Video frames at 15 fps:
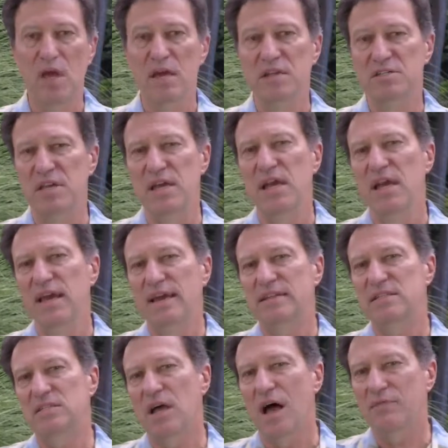You see,
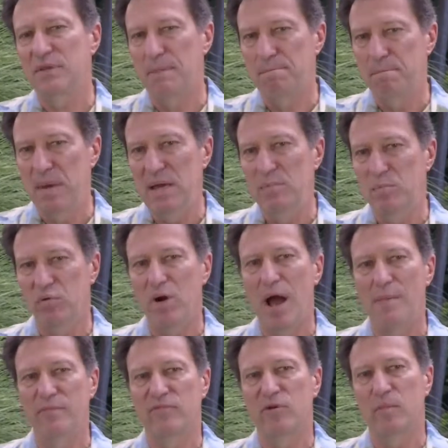it solved a big
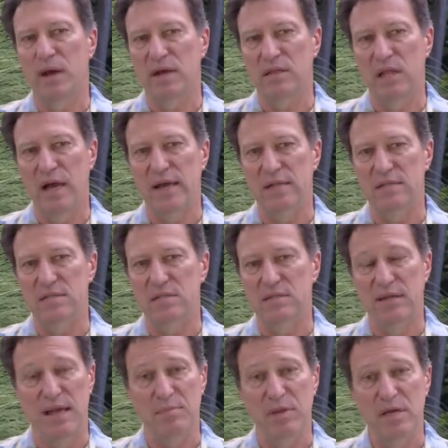problem for my clients,
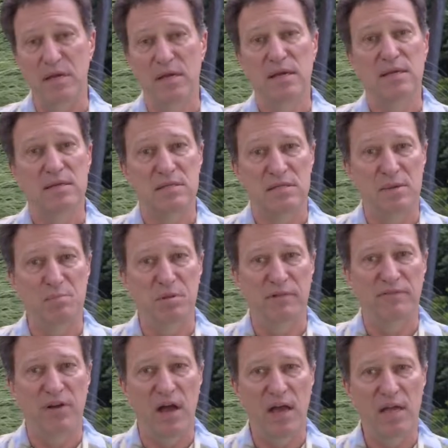namely
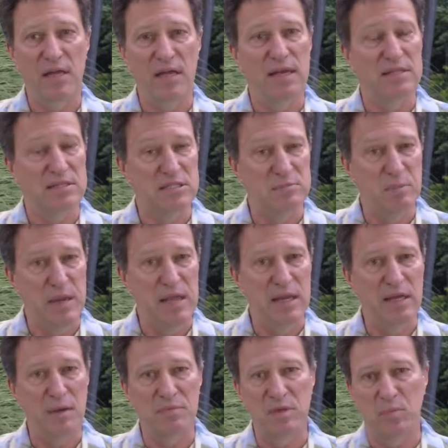simplifying and
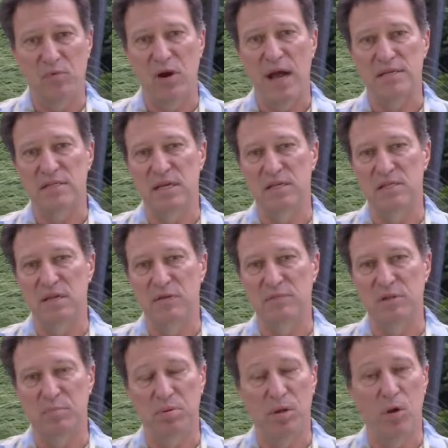speeding up the process of
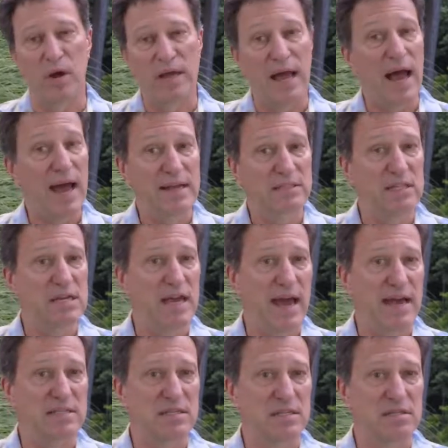deploying IT
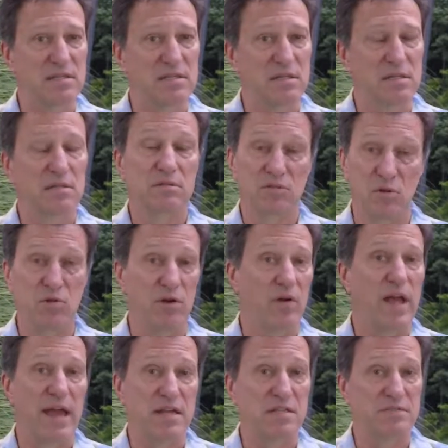assets to
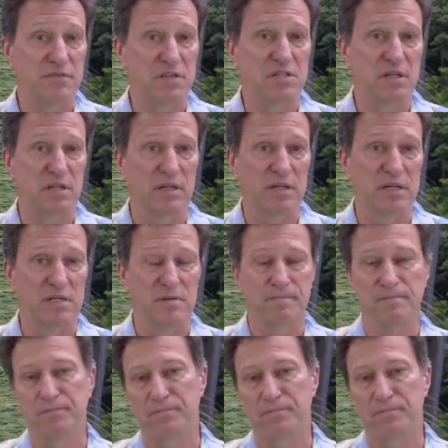their edge facilities.